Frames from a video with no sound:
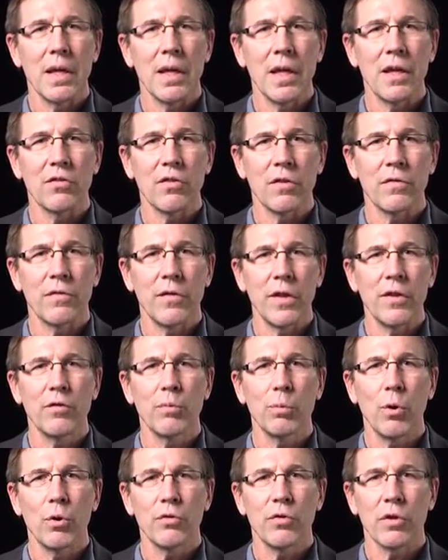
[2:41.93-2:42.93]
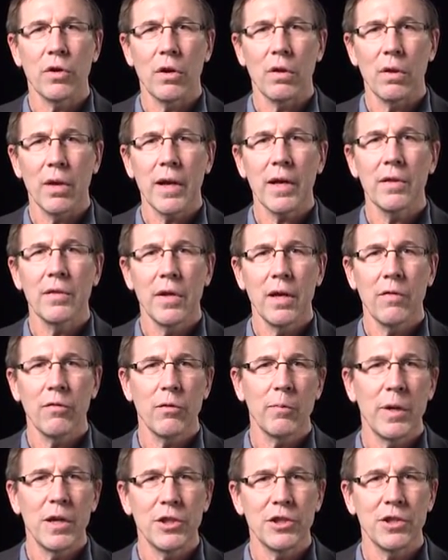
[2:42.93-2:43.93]
Is it feasible to collect the
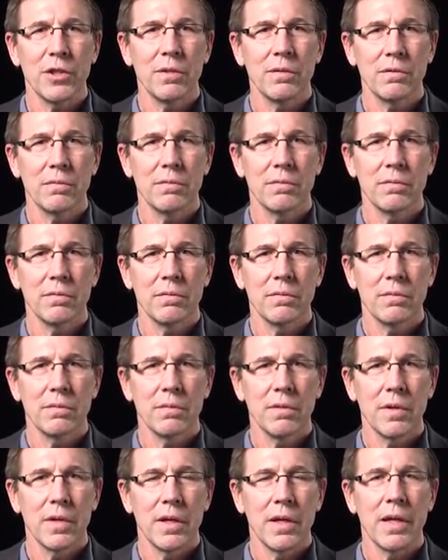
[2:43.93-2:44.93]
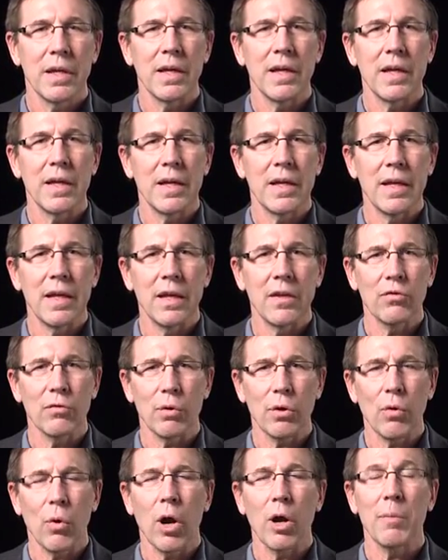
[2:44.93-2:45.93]
information? Is the
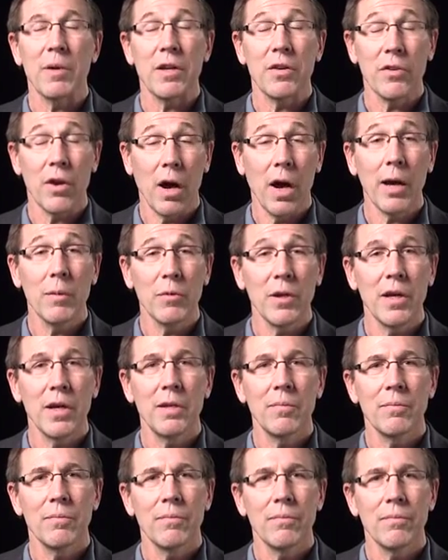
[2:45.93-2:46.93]
requirement timely?